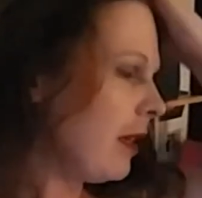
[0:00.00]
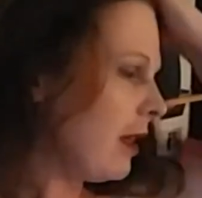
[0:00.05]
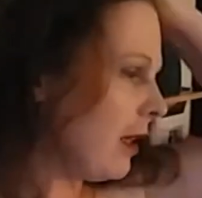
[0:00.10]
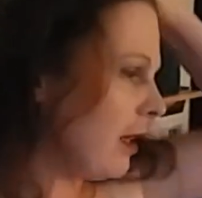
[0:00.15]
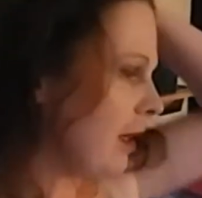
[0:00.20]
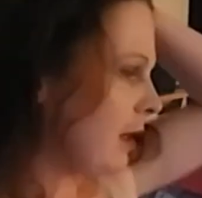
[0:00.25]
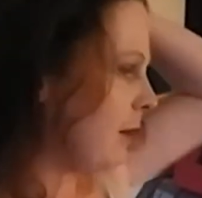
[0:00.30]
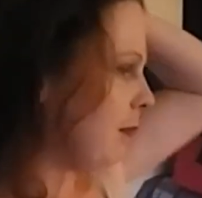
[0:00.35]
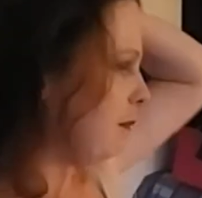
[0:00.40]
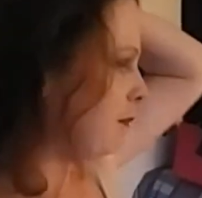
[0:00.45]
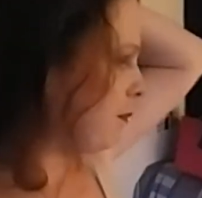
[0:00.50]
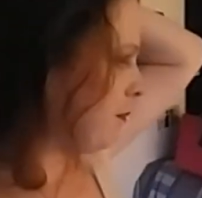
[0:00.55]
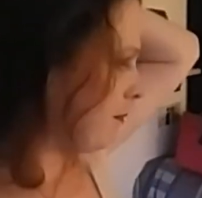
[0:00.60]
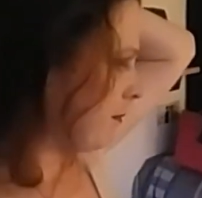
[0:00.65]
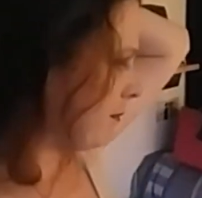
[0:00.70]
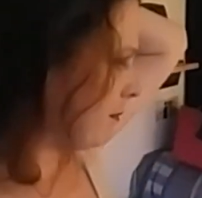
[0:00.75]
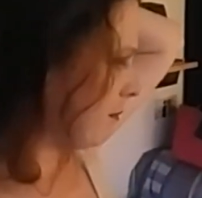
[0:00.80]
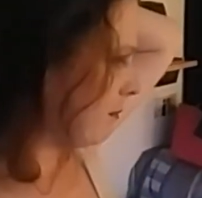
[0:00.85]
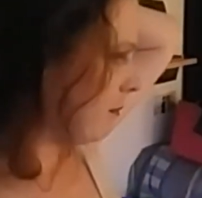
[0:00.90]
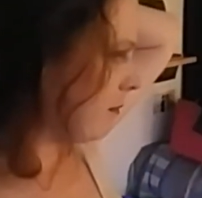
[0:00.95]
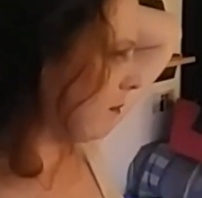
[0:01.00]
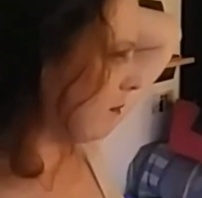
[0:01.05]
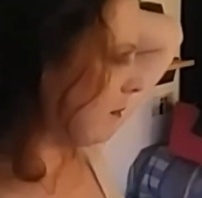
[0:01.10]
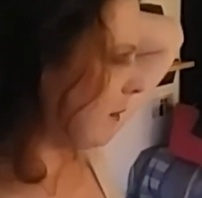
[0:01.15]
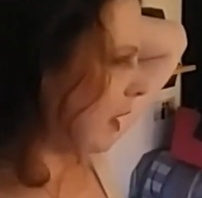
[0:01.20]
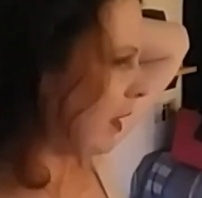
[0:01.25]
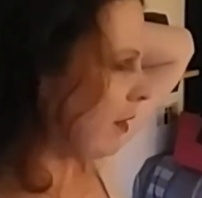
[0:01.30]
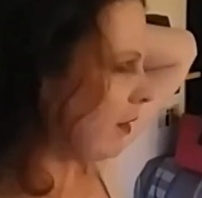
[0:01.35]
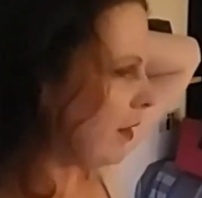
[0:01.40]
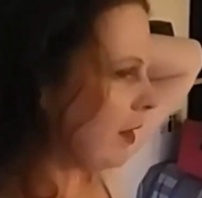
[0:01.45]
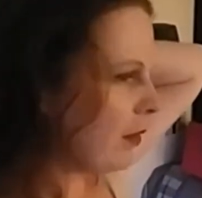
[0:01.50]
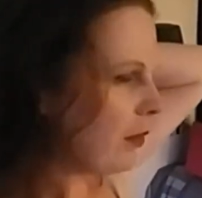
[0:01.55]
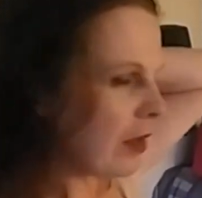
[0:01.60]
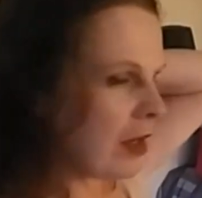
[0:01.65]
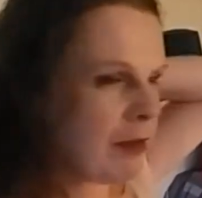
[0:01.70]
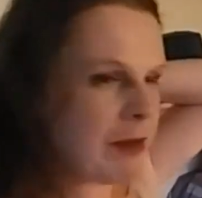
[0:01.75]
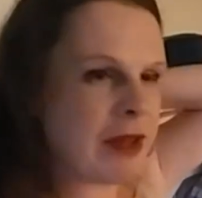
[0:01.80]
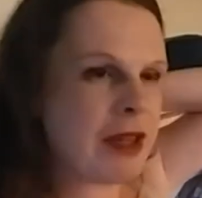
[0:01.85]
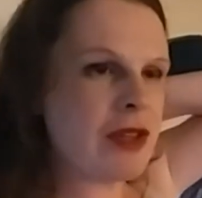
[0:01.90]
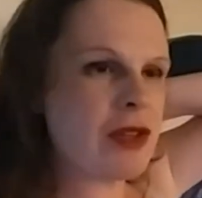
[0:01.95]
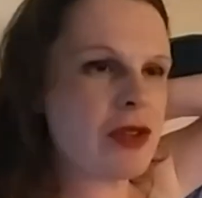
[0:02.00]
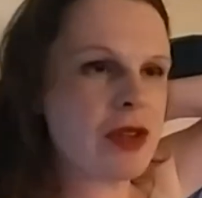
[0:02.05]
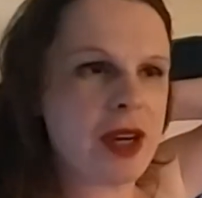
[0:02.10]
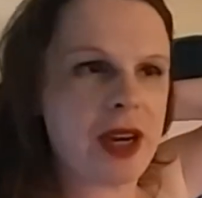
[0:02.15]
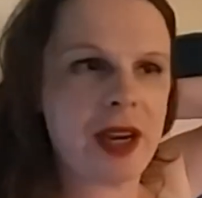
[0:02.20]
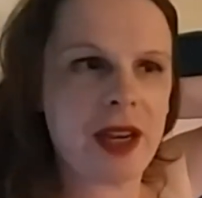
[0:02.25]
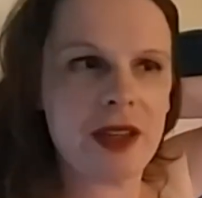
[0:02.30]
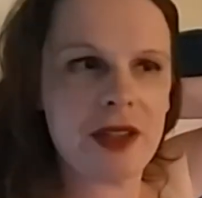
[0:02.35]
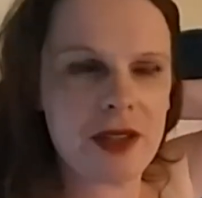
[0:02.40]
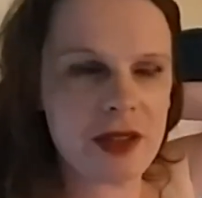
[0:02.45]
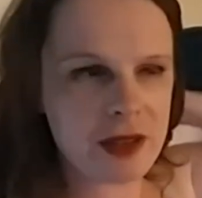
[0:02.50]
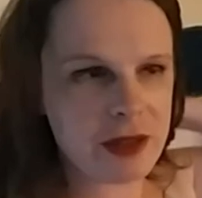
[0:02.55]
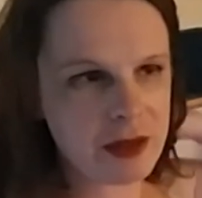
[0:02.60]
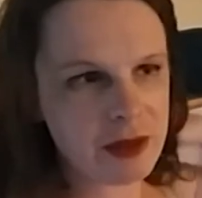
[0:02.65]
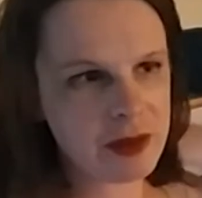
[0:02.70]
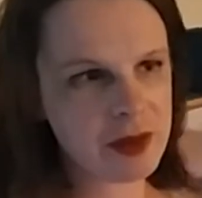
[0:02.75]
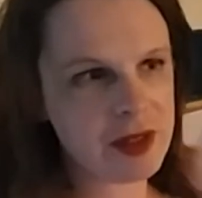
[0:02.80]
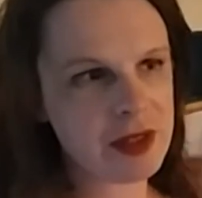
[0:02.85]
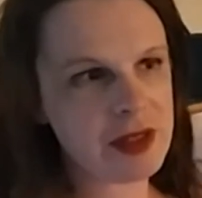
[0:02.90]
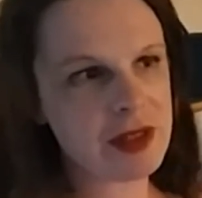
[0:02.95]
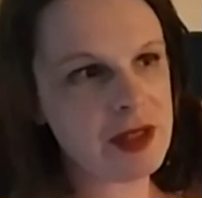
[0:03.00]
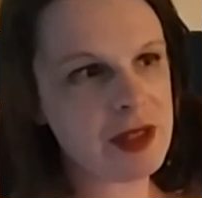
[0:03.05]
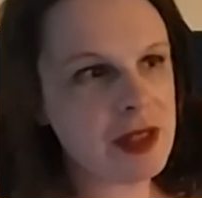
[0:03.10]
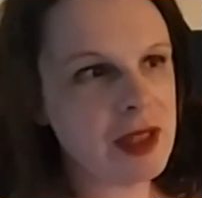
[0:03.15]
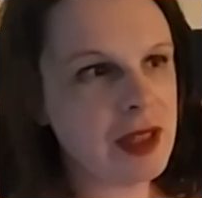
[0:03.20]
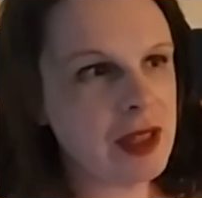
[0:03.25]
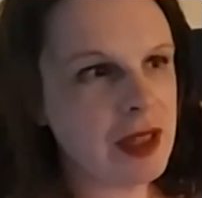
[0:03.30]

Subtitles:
Um, I think what I'm going to try too is